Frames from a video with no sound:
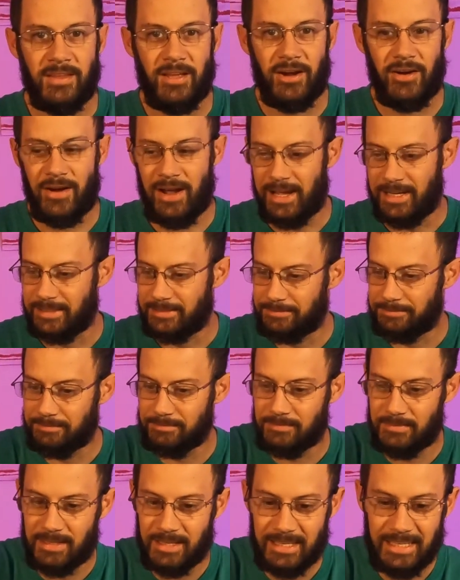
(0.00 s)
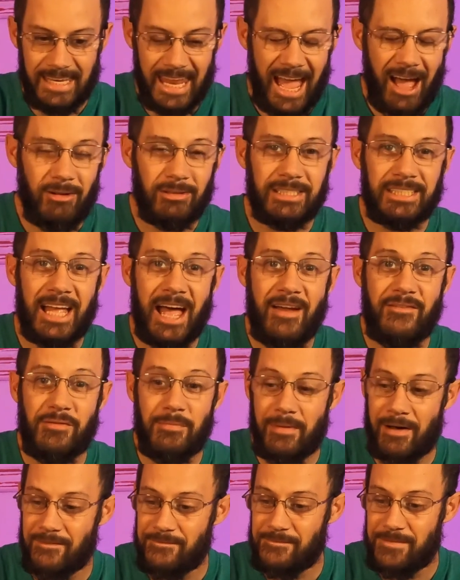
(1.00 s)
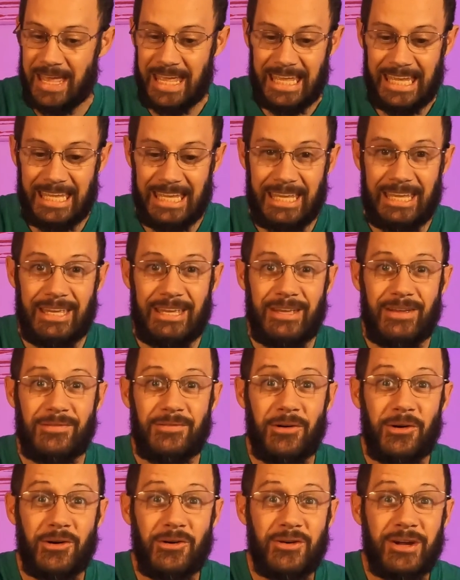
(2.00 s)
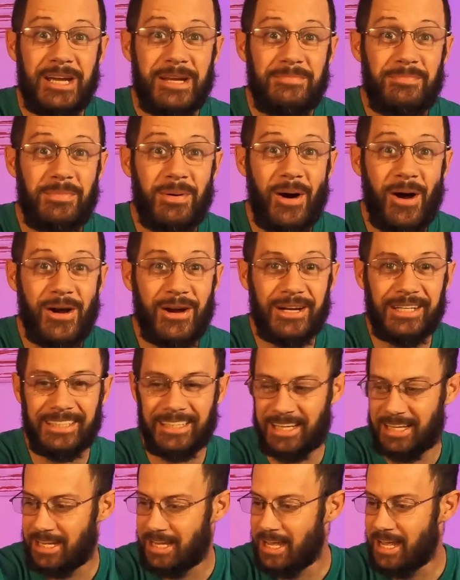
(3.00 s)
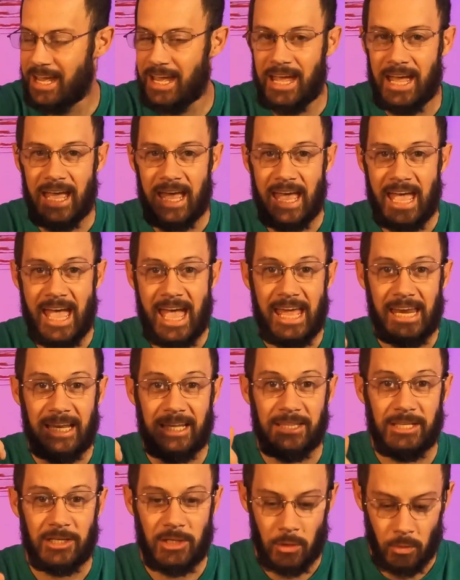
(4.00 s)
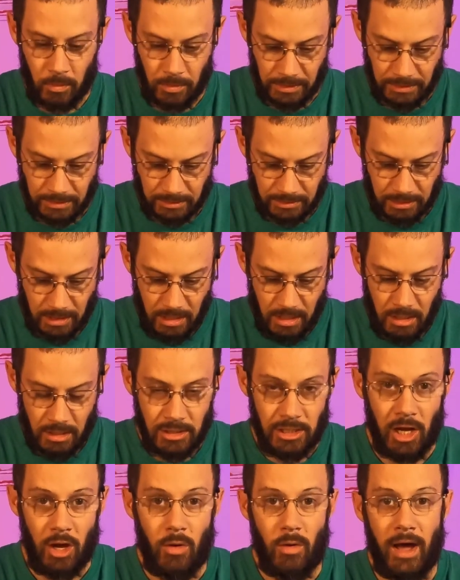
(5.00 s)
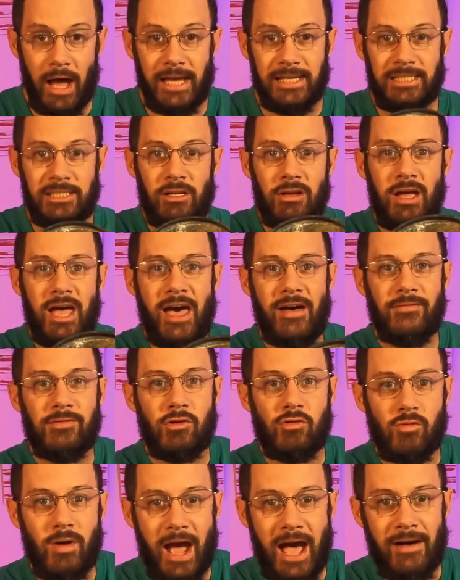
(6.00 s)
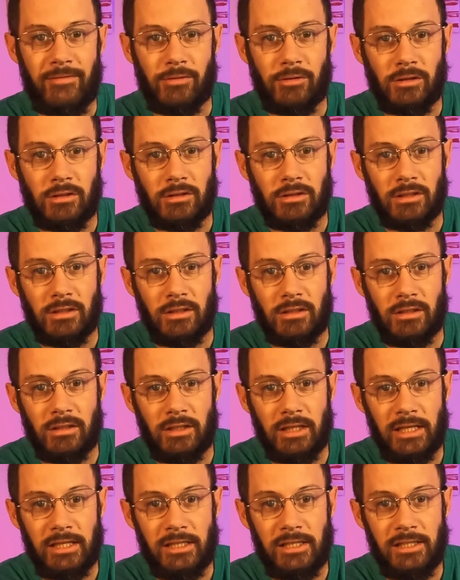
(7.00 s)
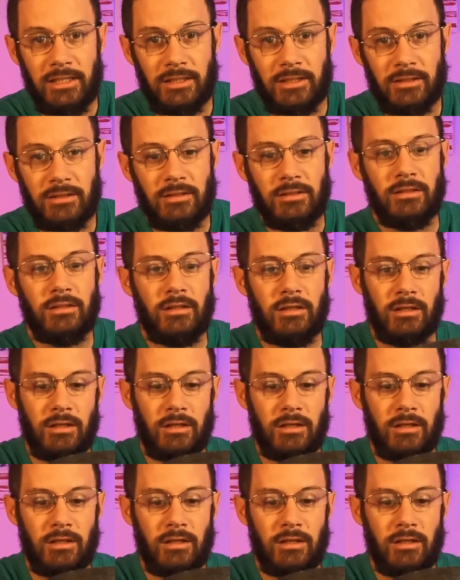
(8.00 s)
All right, now it's time for my favorite part, adding the coins. So I still have gravel in here